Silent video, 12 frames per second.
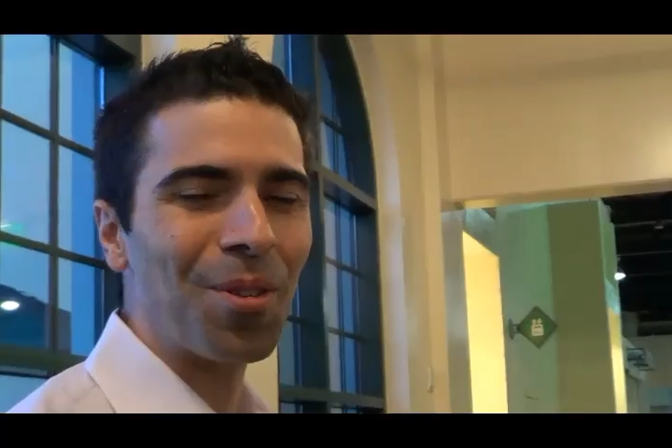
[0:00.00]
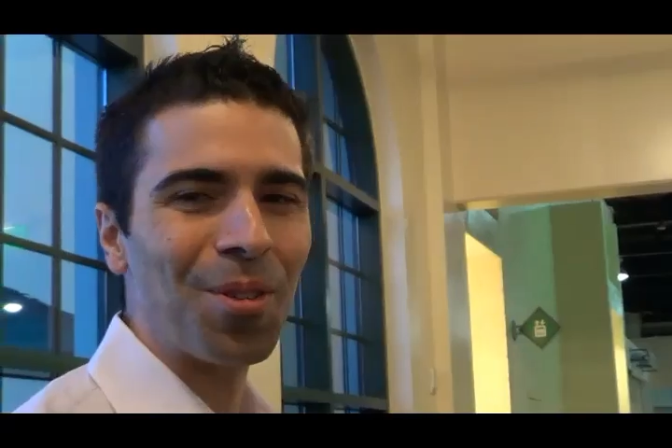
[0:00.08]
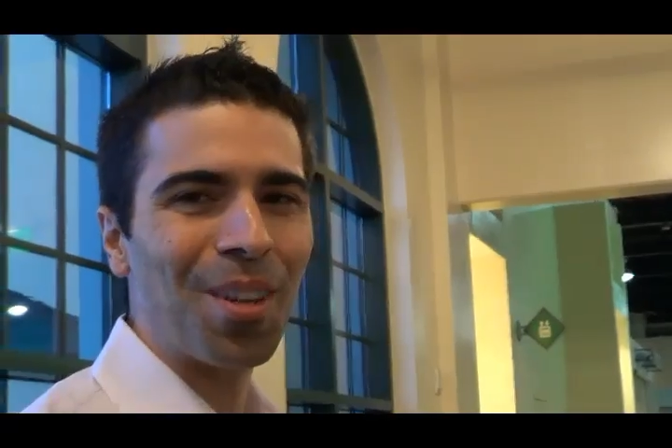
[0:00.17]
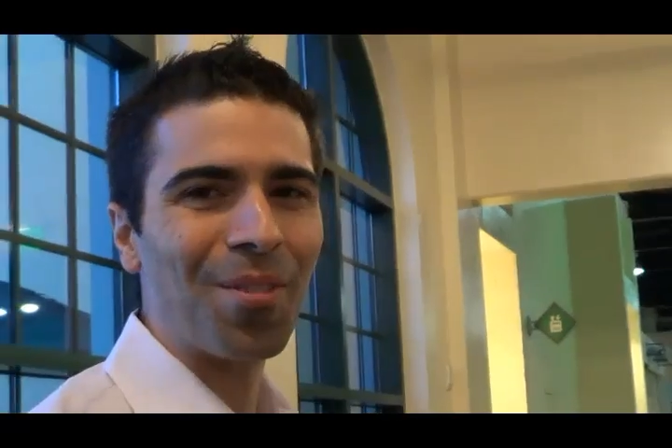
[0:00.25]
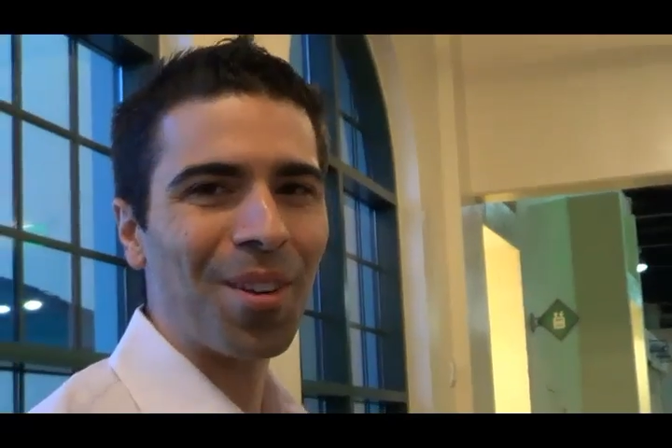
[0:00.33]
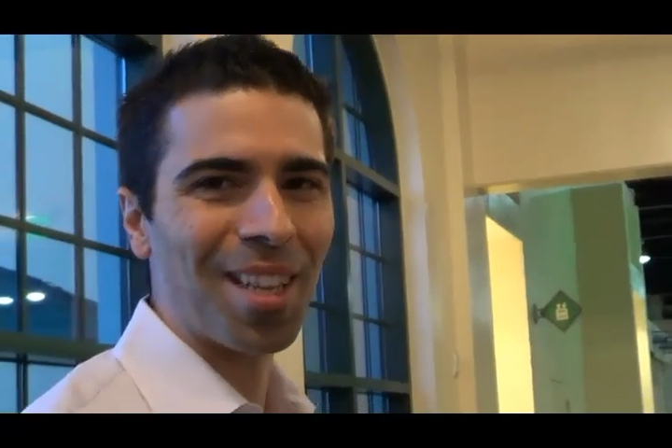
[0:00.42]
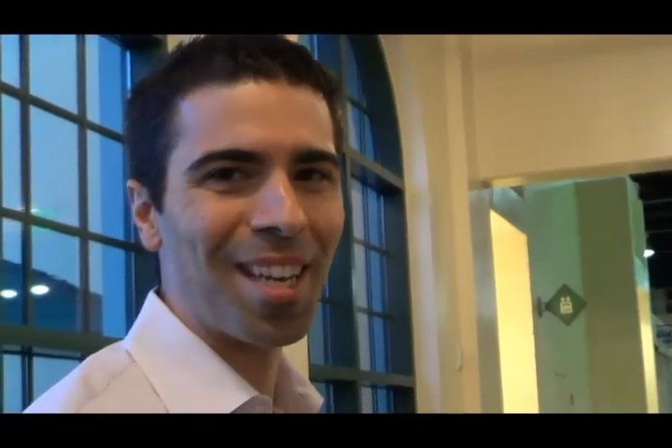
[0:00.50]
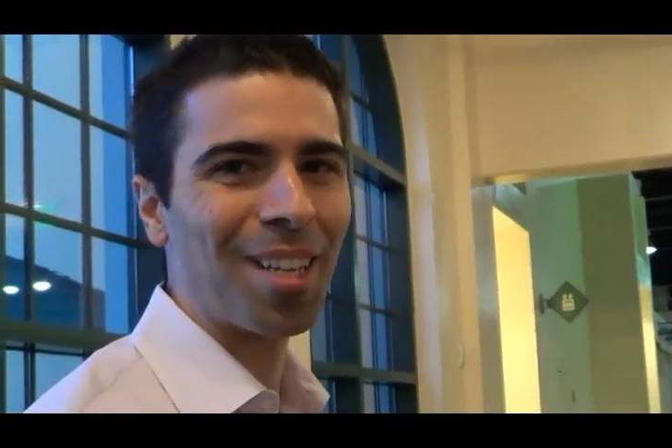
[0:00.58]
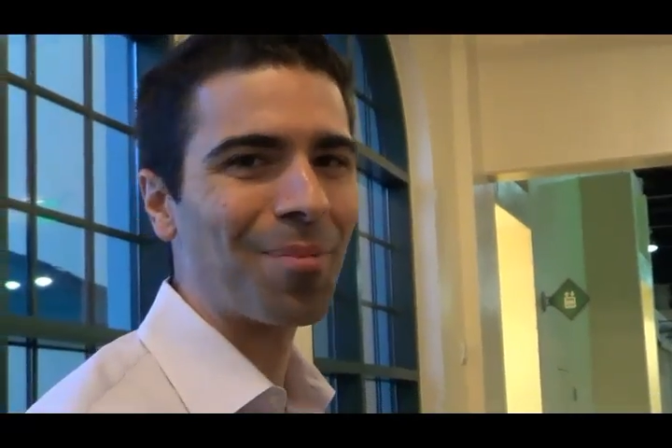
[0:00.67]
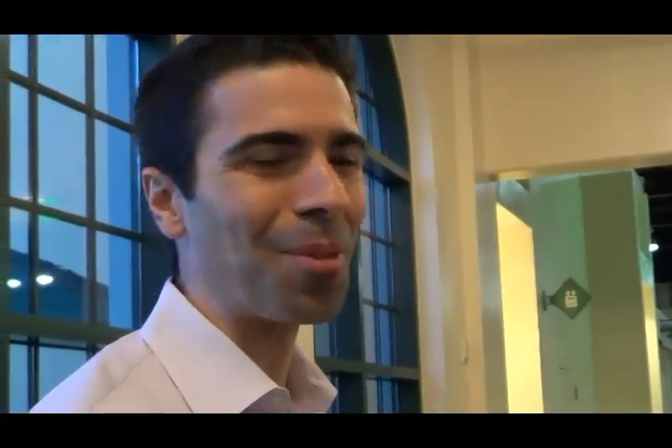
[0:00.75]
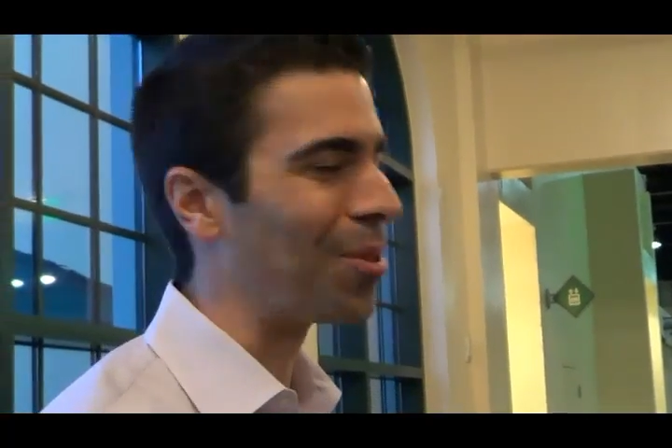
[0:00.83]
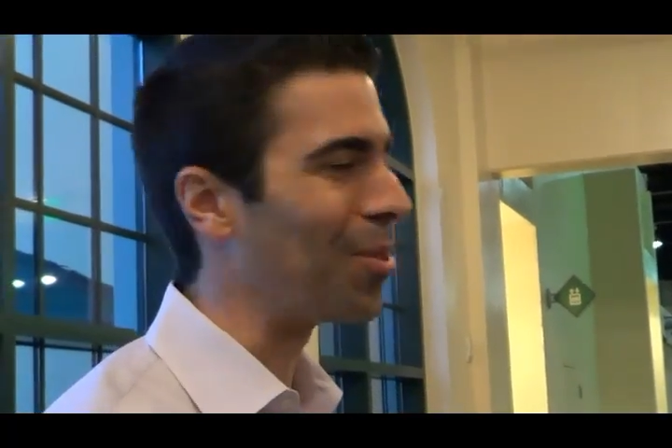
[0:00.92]
to one of the
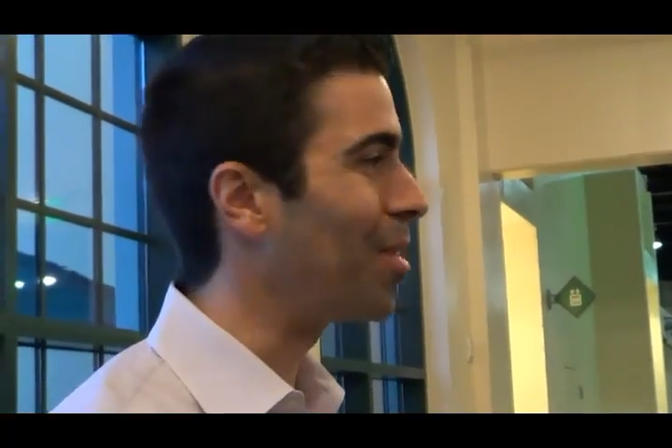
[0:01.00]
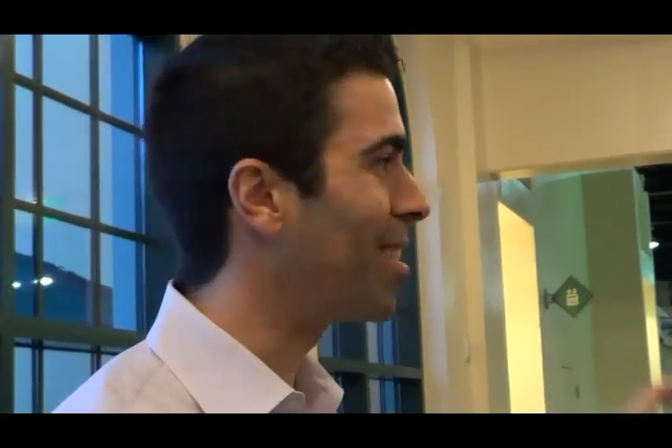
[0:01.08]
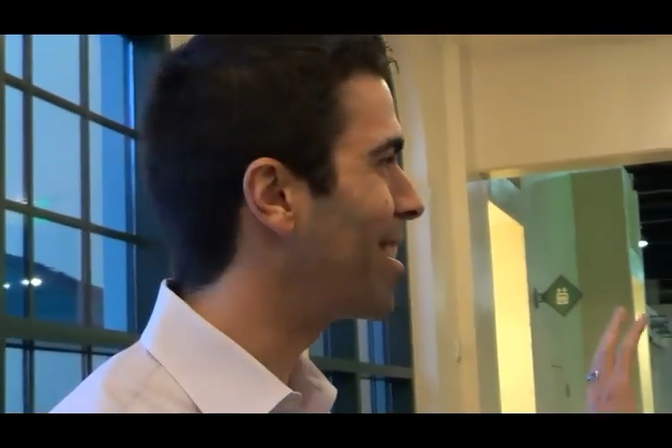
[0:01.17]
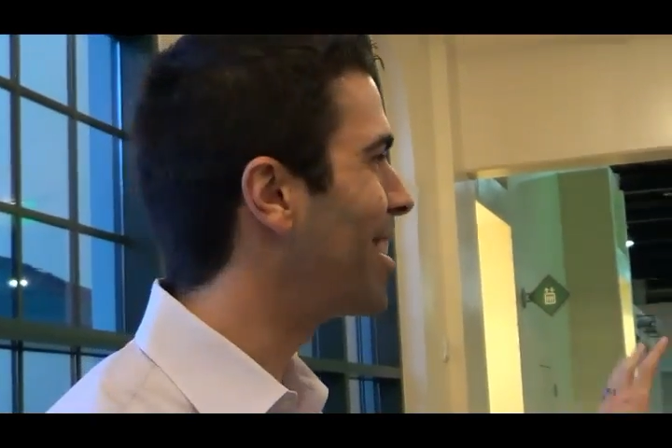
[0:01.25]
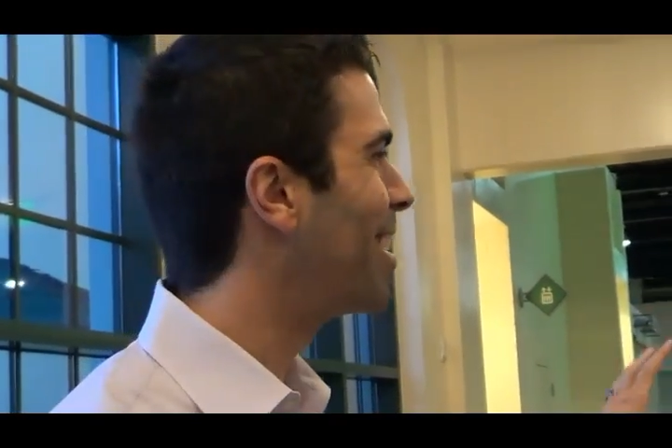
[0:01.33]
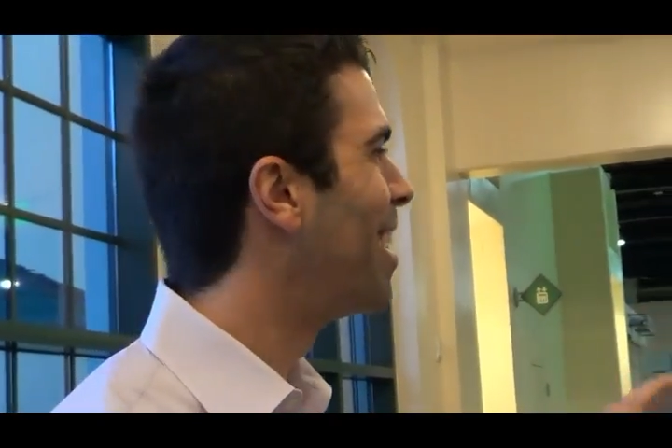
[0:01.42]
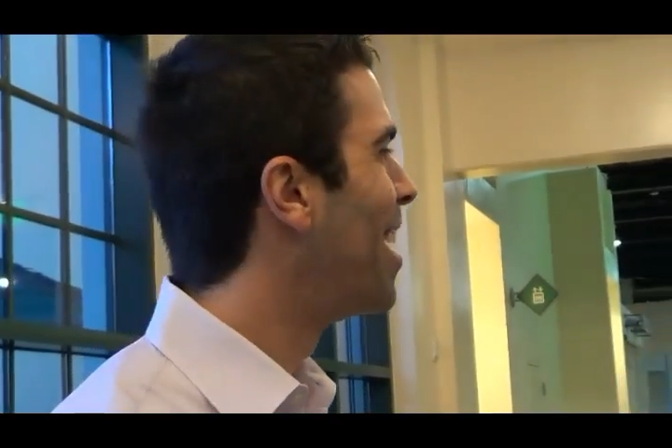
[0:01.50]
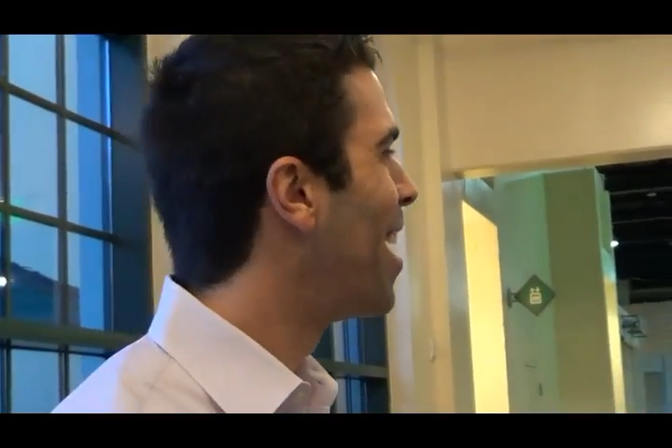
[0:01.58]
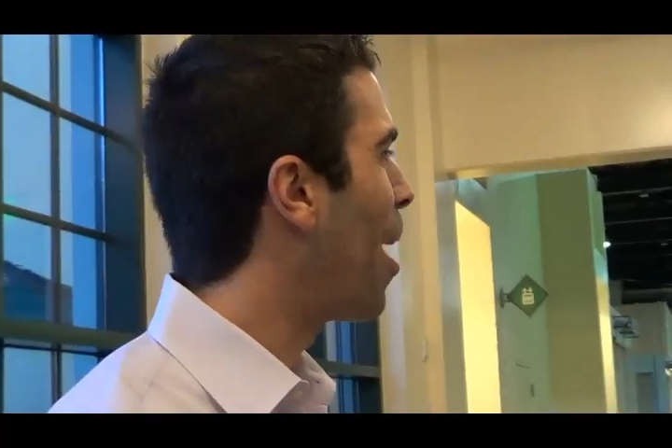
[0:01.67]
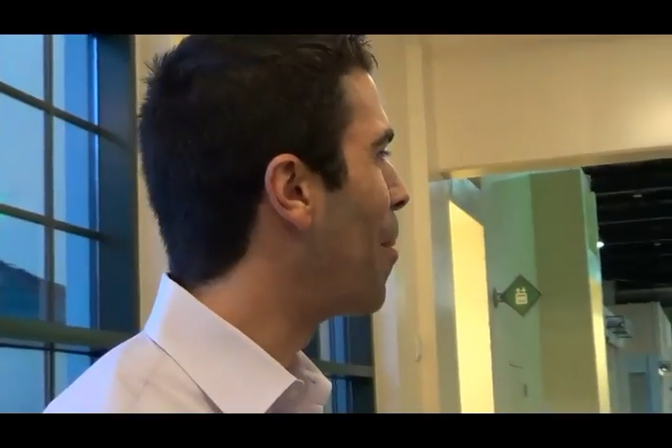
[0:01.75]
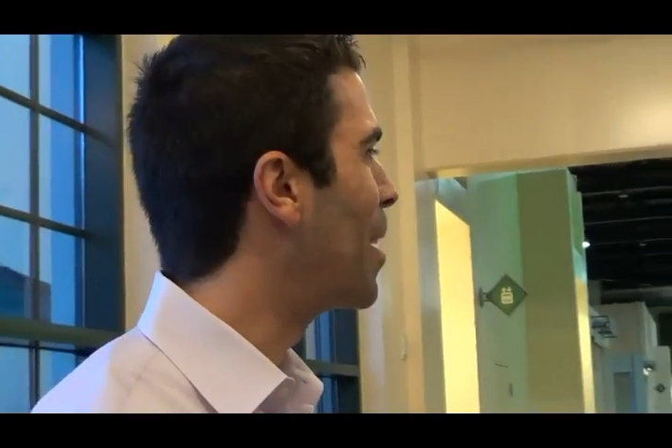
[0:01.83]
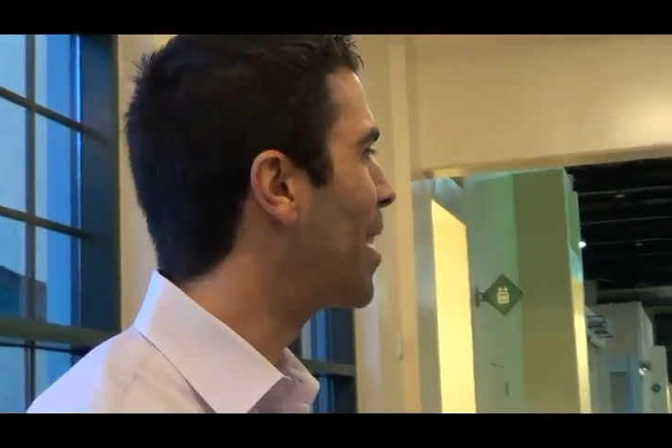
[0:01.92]
expos, you can see
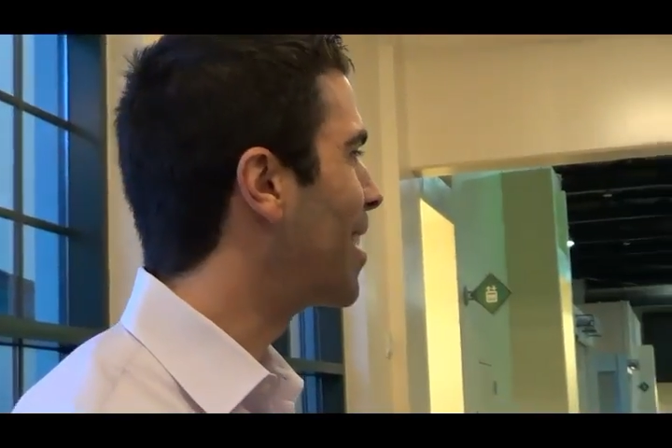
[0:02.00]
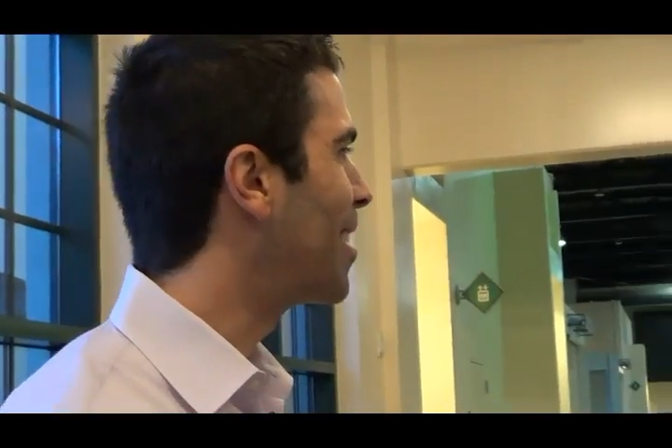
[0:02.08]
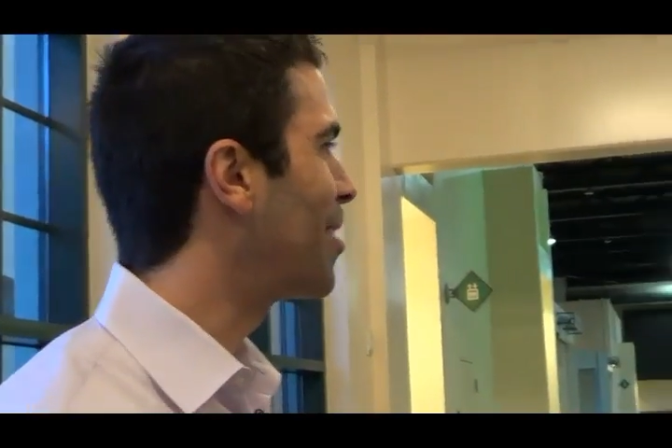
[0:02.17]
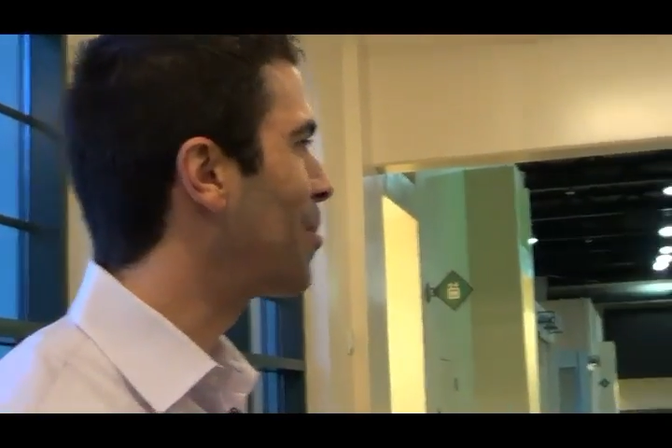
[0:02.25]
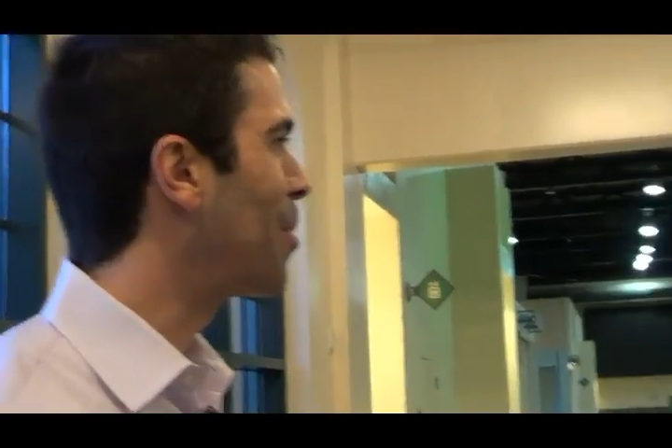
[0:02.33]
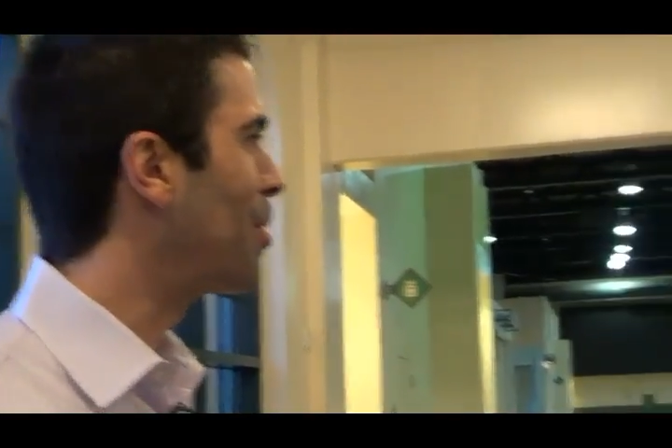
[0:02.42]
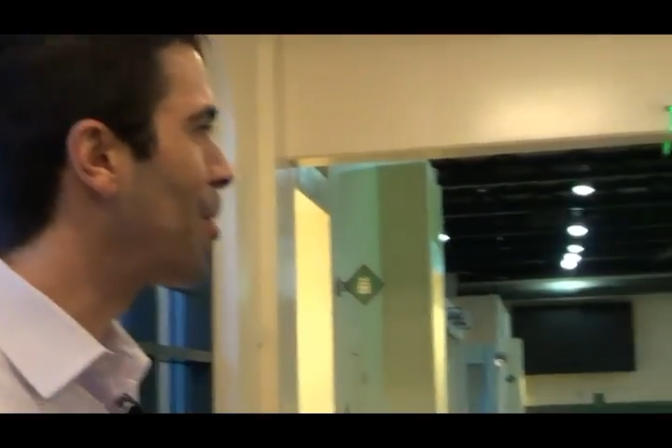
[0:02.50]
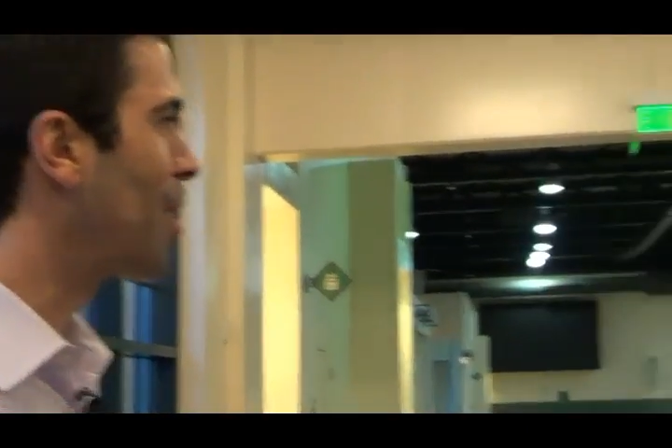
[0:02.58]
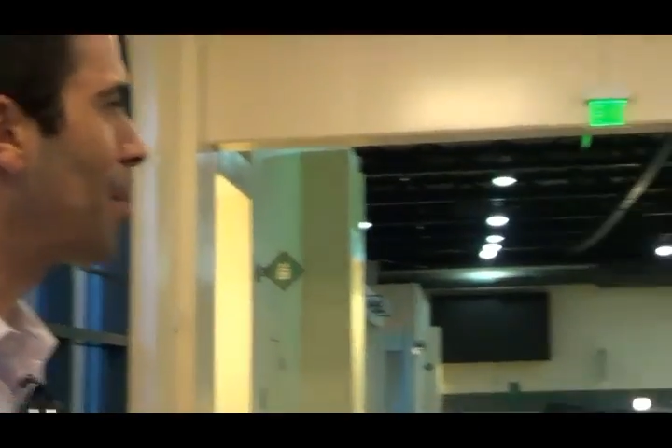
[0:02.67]
how big it is when you